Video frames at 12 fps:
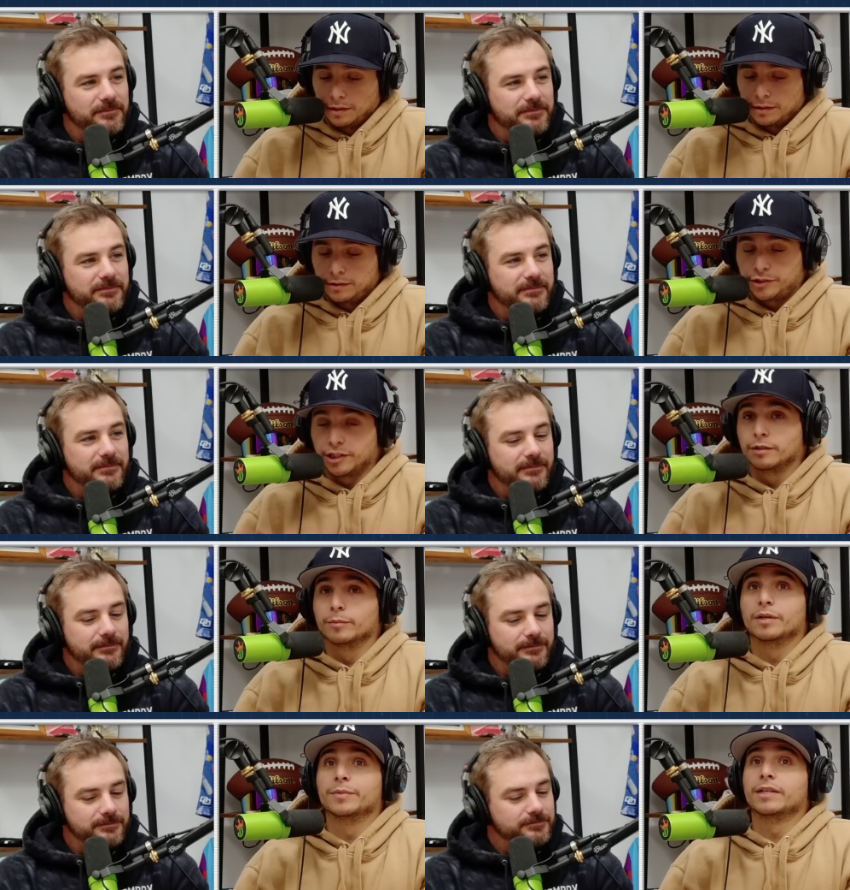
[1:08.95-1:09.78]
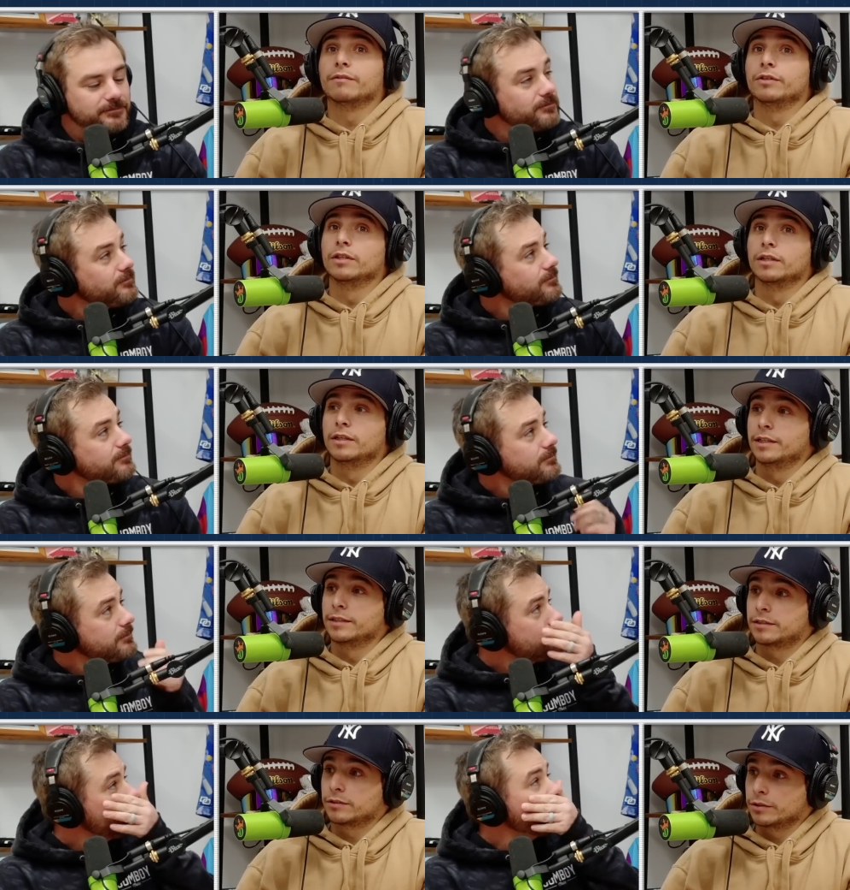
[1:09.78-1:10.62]
Speaker 1: Jim, let me give you a little
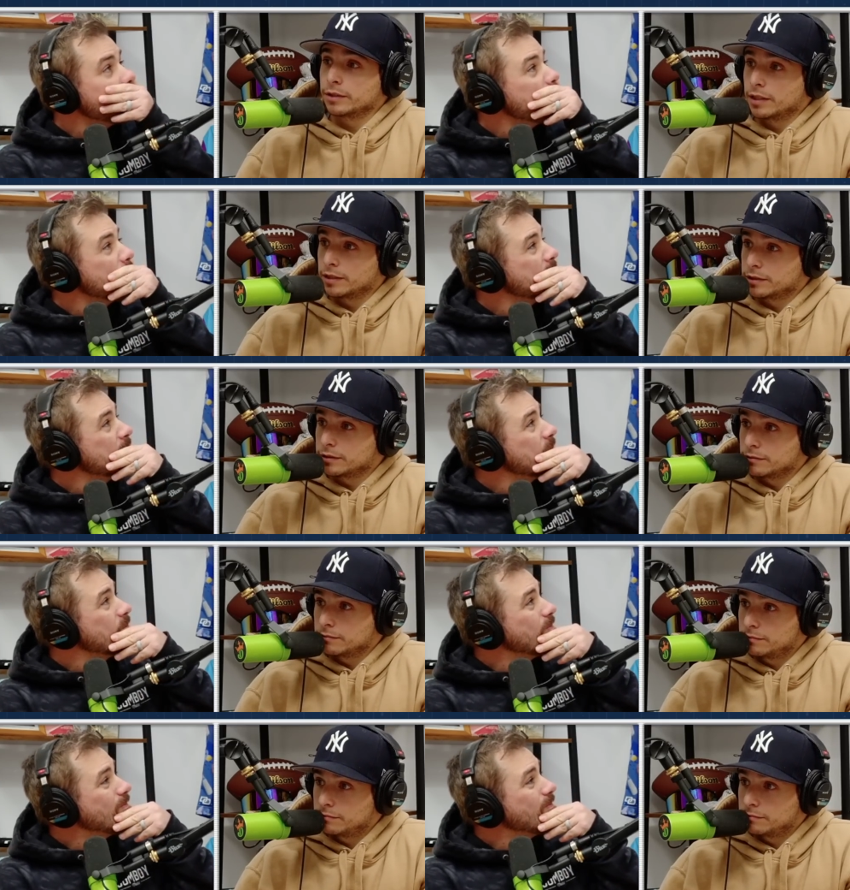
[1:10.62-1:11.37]
history lesson.